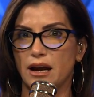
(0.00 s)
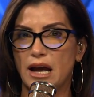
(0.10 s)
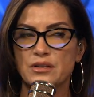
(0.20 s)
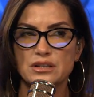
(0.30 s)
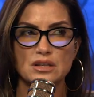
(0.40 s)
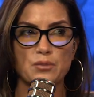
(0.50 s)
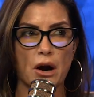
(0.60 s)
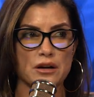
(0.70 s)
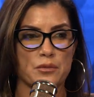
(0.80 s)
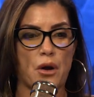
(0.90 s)
And this is
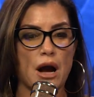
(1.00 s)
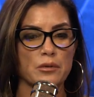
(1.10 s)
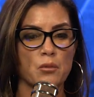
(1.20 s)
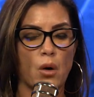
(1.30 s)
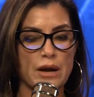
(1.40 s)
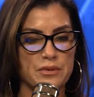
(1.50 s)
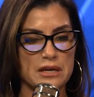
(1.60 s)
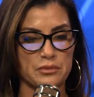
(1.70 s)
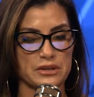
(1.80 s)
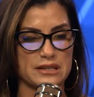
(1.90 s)
part of the problem why
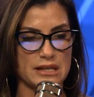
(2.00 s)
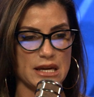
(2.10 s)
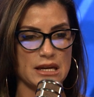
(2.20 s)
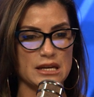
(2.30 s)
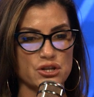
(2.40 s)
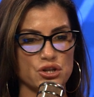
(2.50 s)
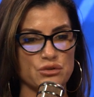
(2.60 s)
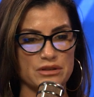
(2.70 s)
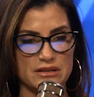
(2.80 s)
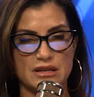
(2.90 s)
people see
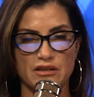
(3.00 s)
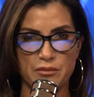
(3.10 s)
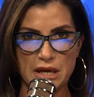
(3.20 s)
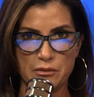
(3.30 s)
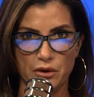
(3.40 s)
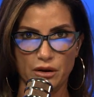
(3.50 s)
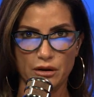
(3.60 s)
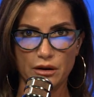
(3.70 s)
issues instead of people